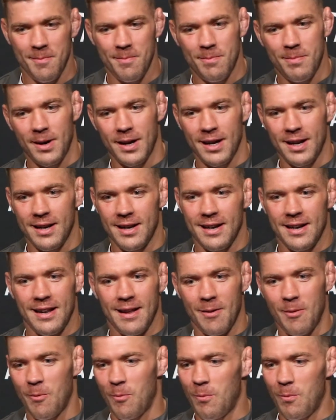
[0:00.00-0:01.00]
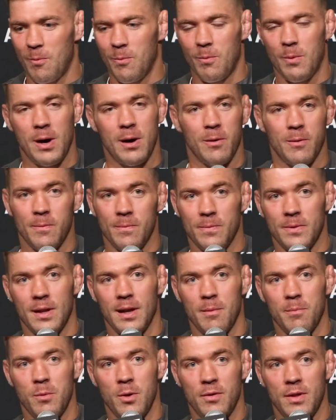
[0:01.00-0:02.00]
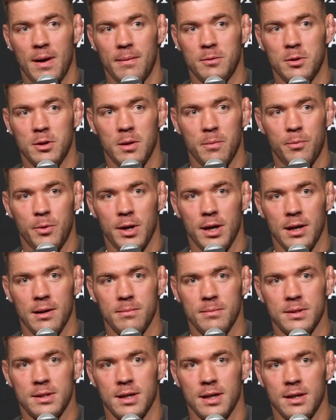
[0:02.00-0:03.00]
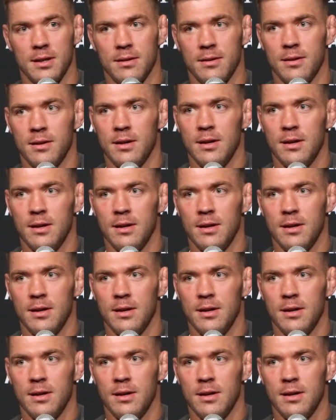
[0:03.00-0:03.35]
But, well, moved up to the prelims, and